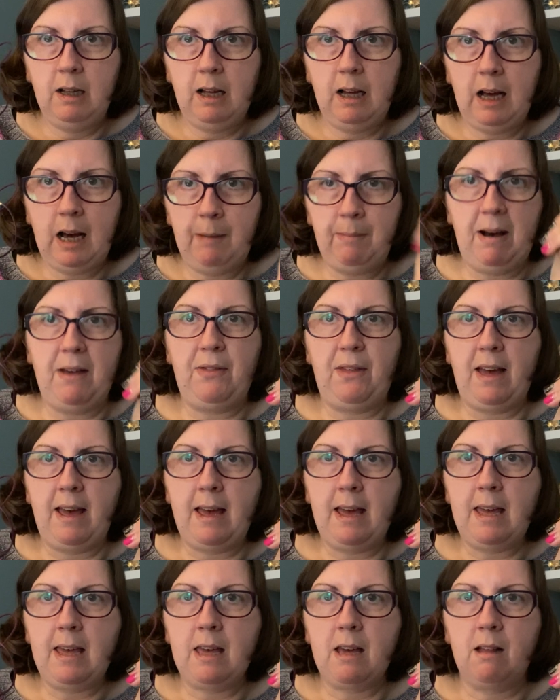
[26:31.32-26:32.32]
I'm at the
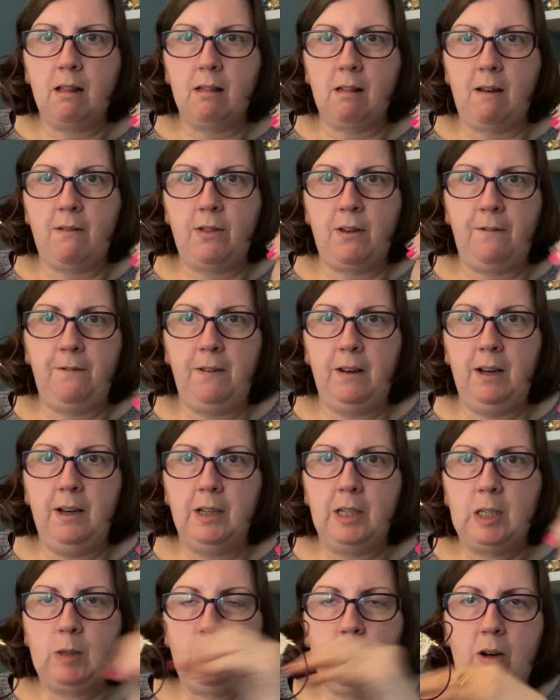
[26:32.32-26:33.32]
heel of the
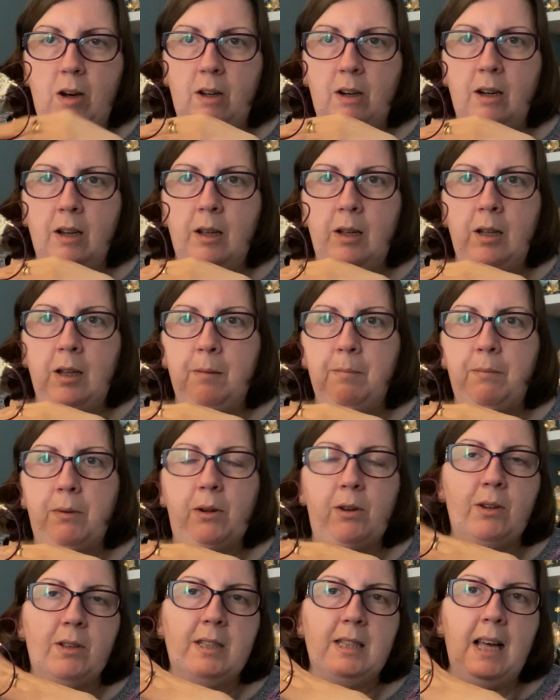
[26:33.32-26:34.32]
first one,
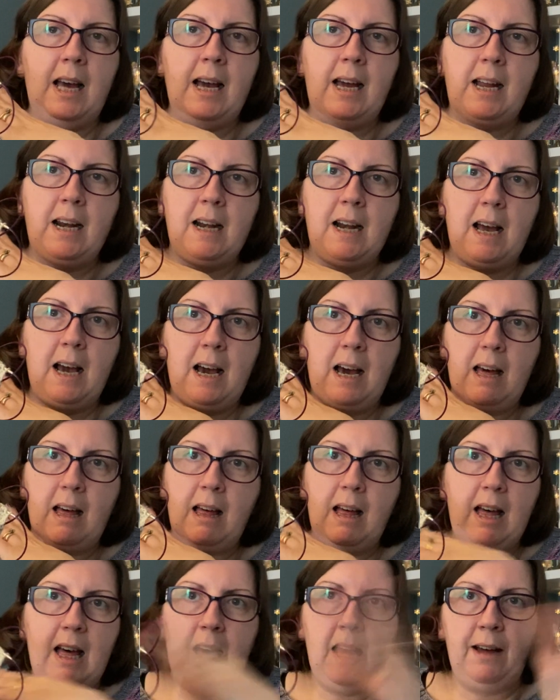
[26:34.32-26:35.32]
because then
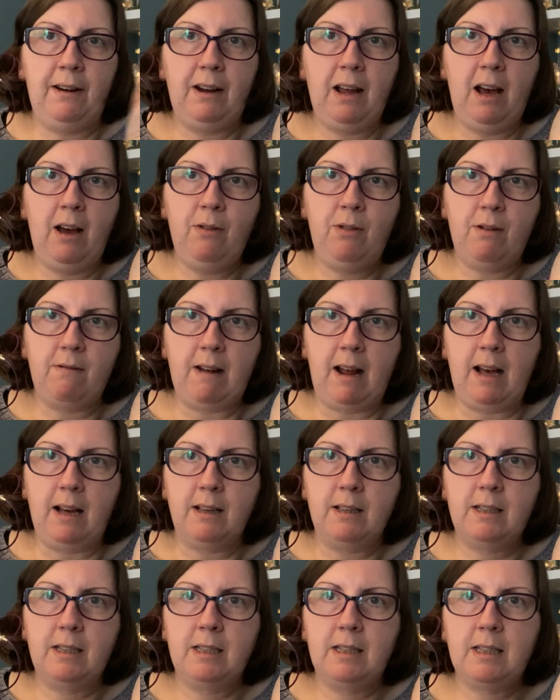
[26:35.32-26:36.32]
I know the
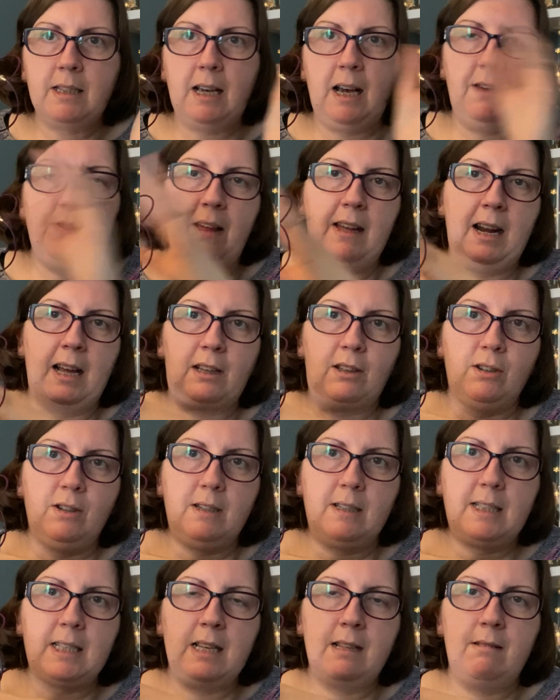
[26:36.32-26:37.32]
rest, and then I can
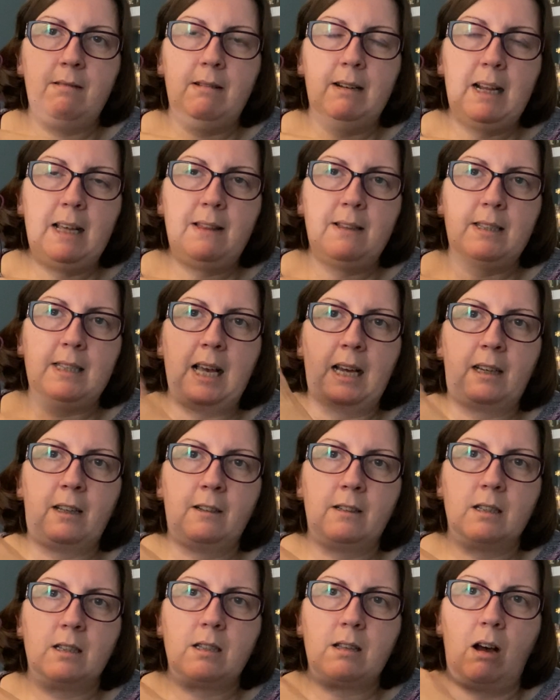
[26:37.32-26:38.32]
knit the
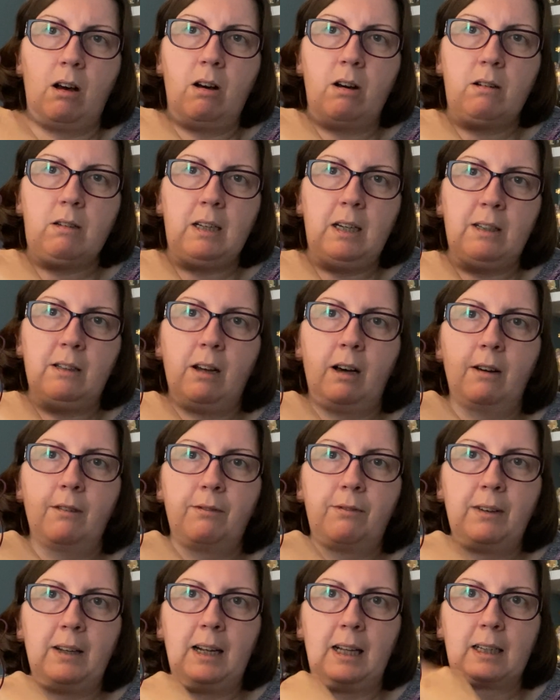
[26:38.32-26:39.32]
second sock and not
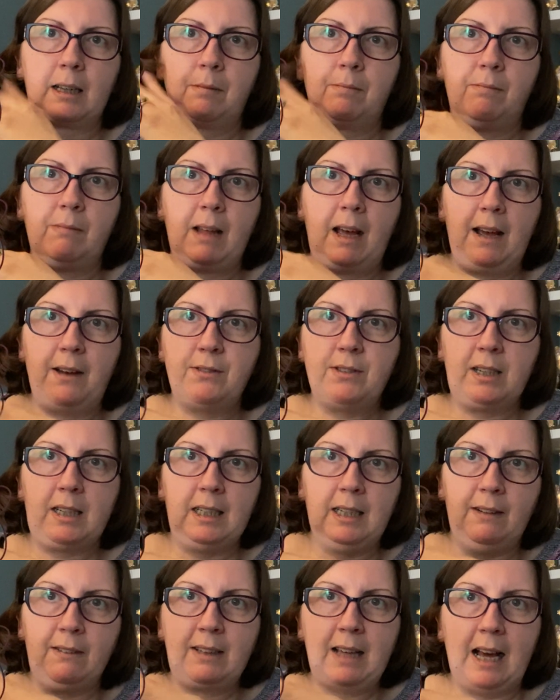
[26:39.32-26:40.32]
feel like I have to
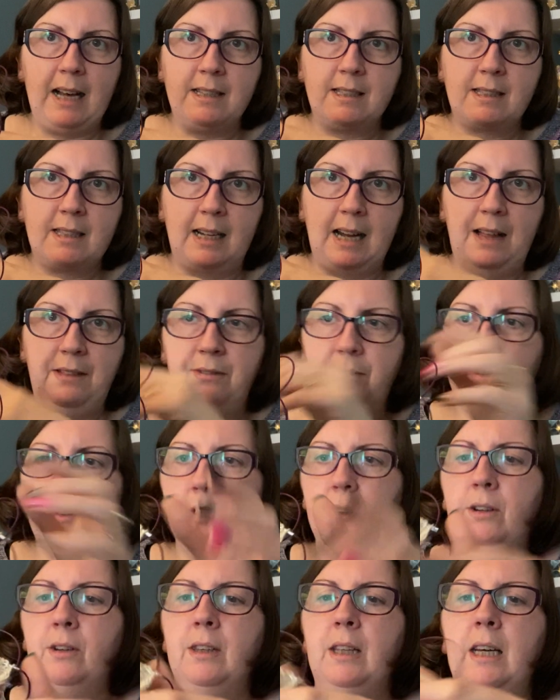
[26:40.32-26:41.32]
kind of guess the length
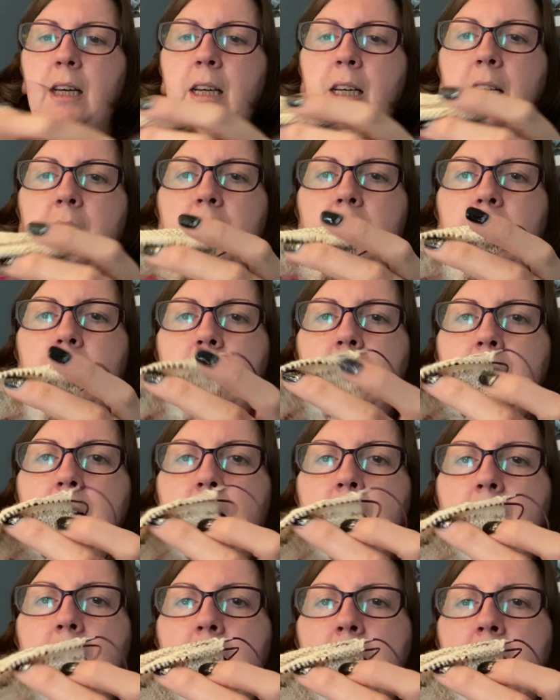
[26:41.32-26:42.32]
and all that.
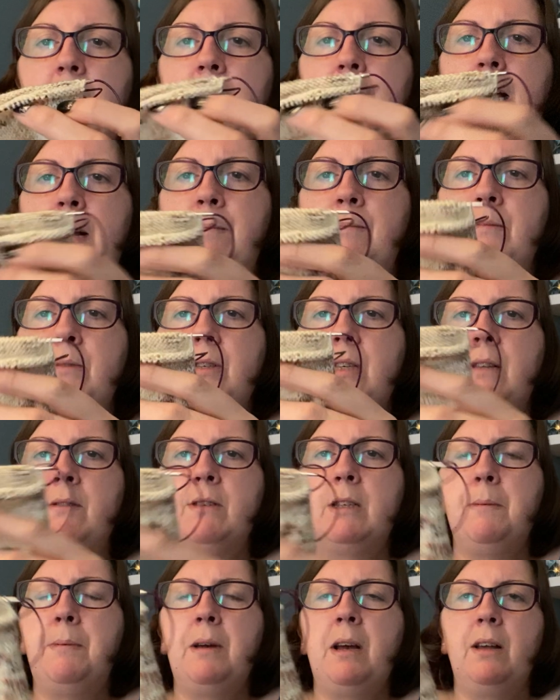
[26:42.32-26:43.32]
So the
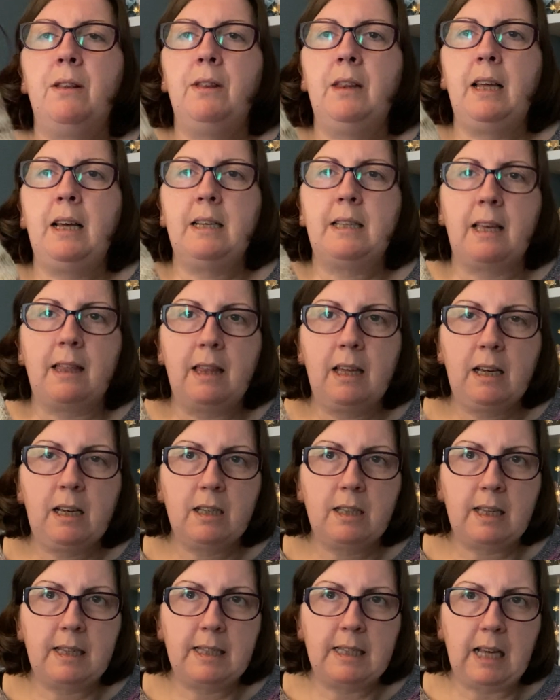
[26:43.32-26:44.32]
recipient on these, I think,
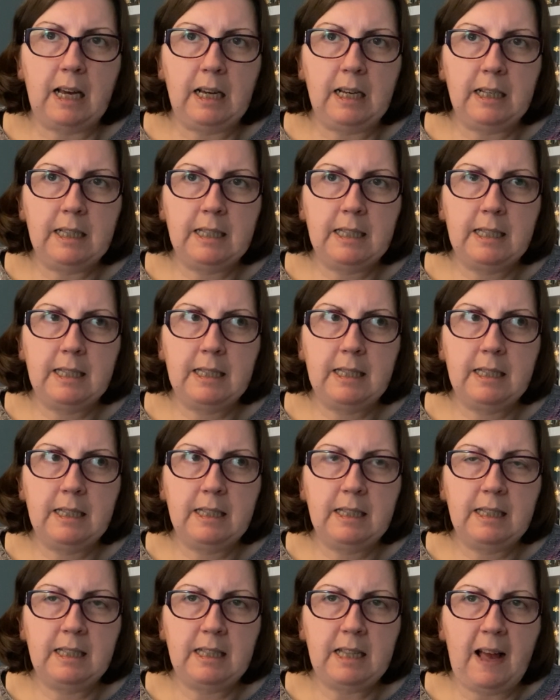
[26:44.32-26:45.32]
is a size
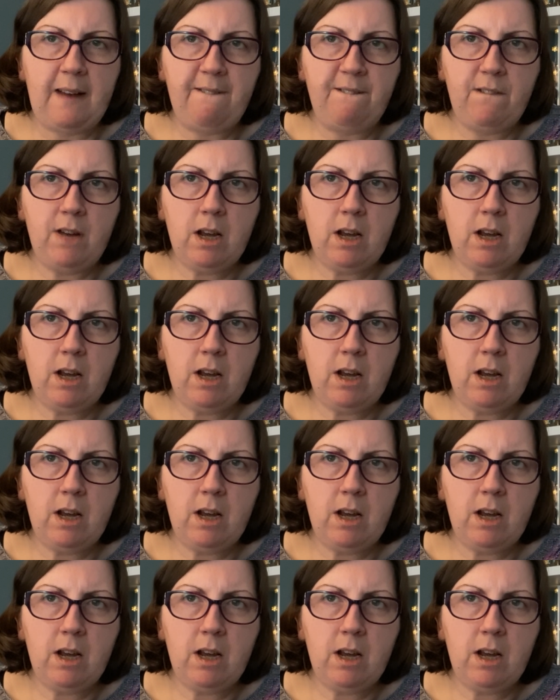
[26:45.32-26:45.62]
7.